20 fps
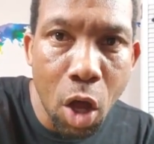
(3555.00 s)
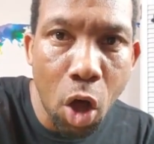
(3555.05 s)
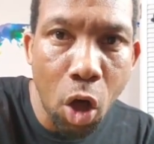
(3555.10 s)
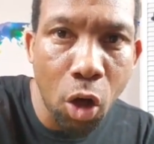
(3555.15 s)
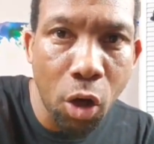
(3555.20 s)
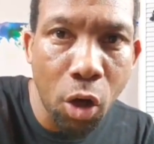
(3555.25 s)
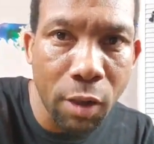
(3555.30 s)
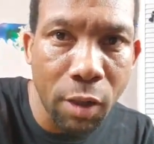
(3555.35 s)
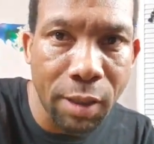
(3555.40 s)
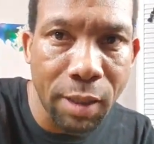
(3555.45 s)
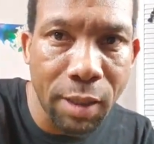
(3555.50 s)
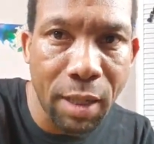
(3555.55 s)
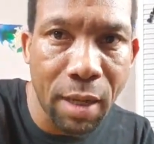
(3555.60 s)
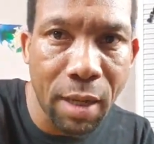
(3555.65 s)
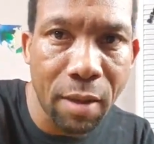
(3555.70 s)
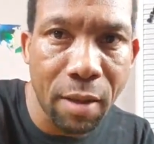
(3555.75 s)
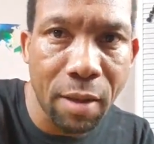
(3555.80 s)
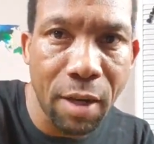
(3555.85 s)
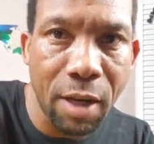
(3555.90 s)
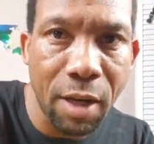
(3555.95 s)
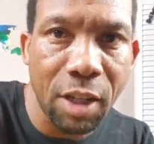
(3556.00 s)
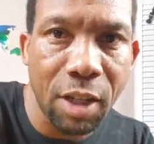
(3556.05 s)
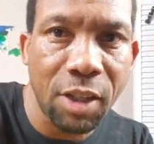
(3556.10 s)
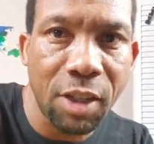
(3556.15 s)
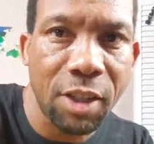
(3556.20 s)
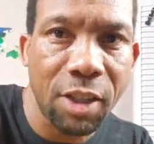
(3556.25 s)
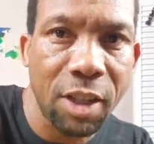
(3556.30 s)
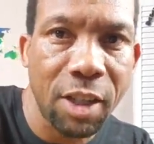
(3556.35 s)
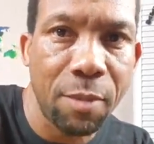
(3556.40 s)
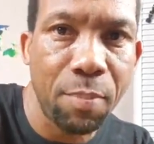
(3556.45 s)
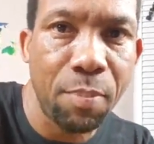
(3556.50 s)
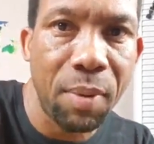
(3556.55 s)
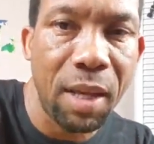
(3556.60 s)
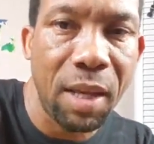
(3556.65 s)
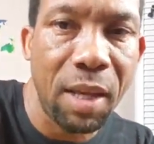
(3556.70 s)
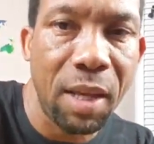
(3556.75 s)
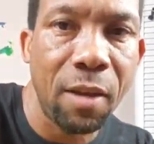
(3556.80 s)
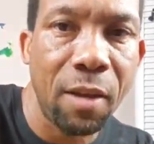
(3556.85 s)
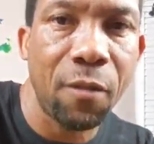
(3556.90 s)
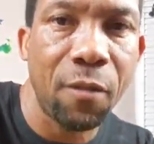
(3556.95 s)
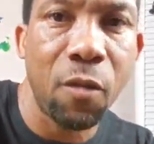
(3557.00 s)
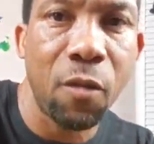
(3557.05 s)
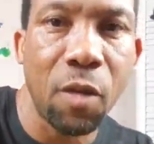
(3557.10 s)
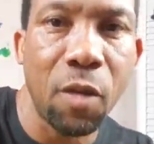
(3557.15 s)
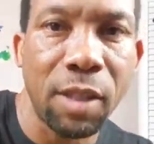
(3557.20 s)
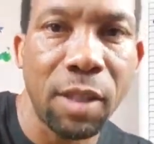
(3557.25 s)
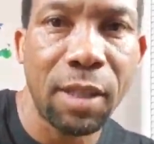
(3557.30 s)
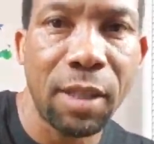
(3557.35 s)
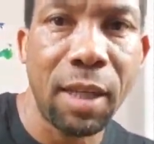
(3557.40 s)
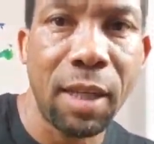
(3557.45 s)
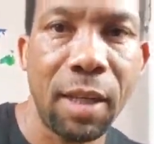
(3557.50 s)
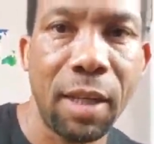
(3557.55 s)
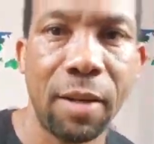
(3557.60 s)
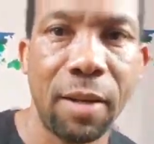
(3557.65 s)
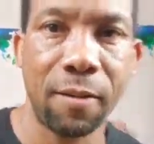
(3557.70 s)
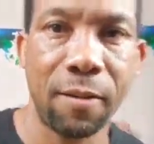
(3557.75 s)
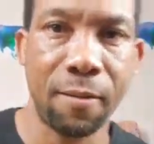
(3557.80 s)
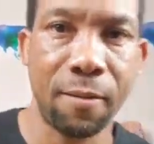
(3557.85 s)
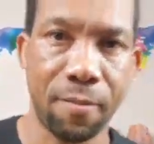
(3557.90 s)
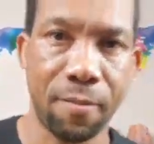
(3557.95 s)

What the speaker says: altogether it should be 14.